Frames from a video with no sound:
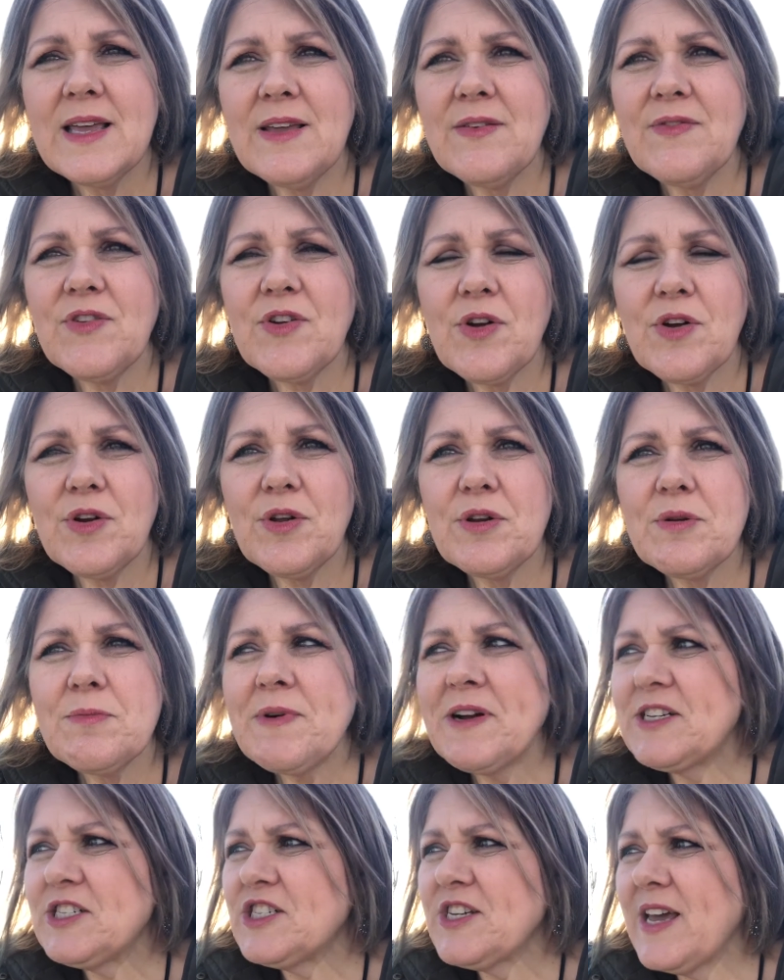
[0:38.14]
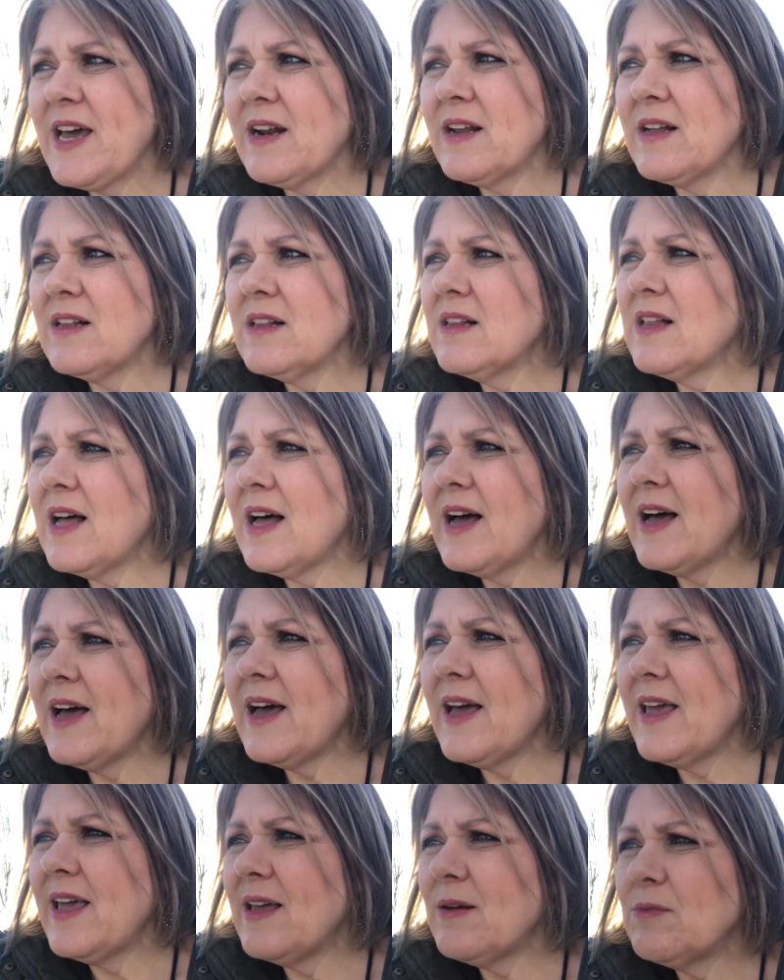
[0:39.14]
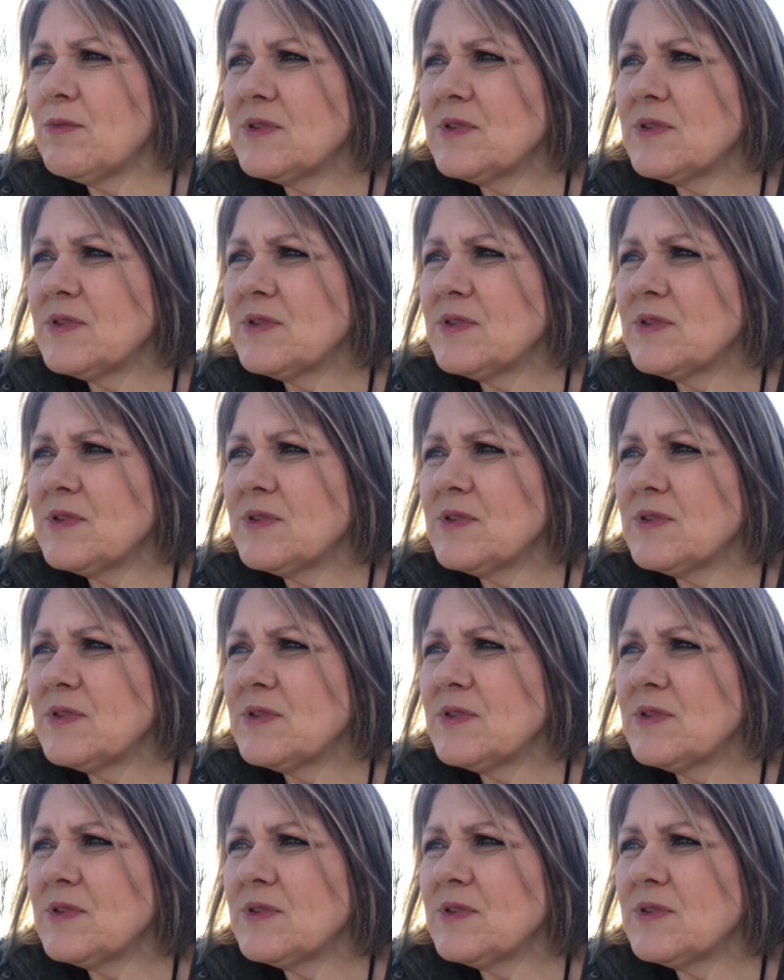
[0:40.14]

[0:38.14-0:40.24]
if you're new to my channel, I